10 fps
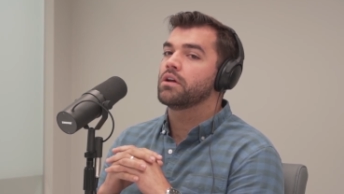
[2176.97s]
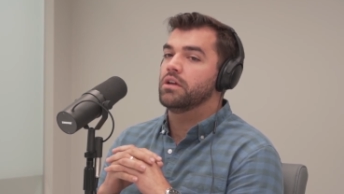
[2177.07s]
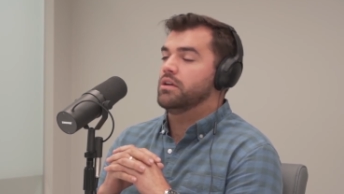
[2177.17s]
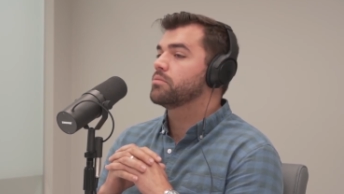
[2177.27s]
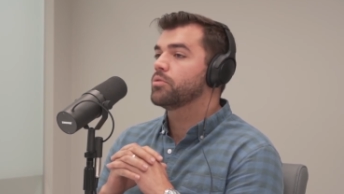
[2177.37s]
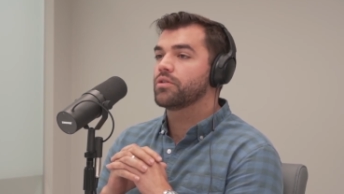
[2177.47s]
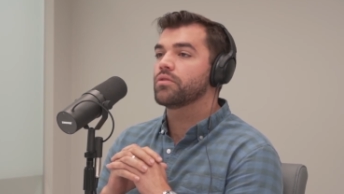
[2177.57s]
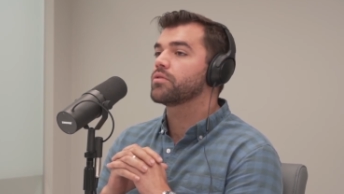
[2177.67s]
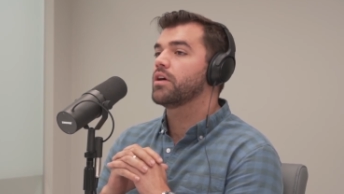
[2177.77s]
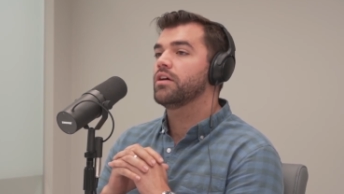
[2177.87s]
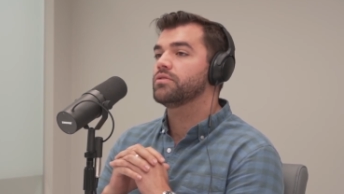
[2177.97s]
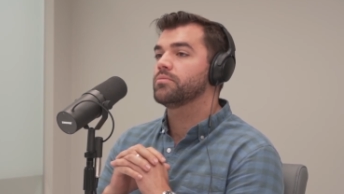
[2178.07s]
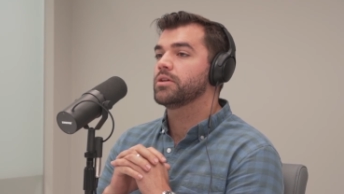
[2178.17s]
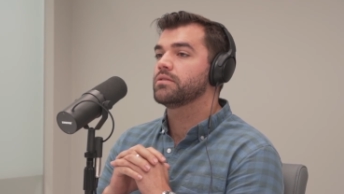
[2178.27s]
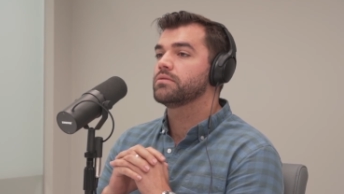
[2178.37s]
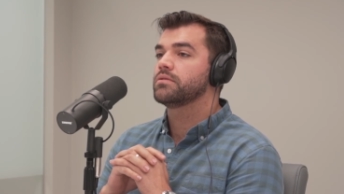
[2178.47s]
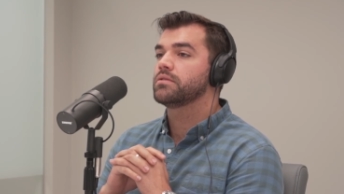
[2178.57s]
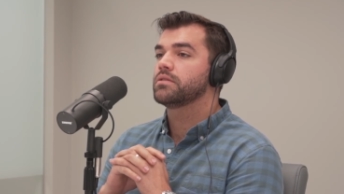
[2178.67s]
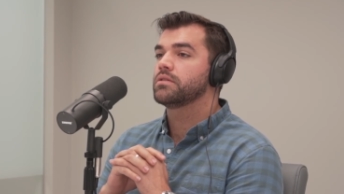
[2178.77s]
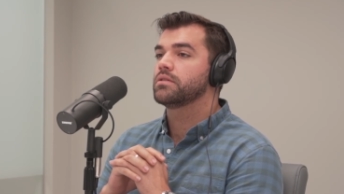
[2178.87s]
Yeah, you bring your own coffee, man. Oh
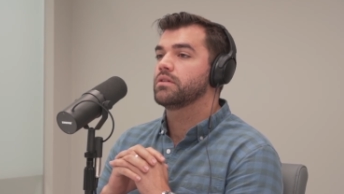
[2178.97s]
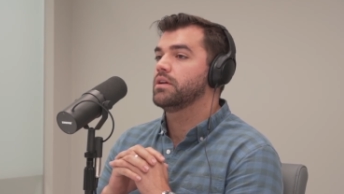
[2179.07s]
my goodness.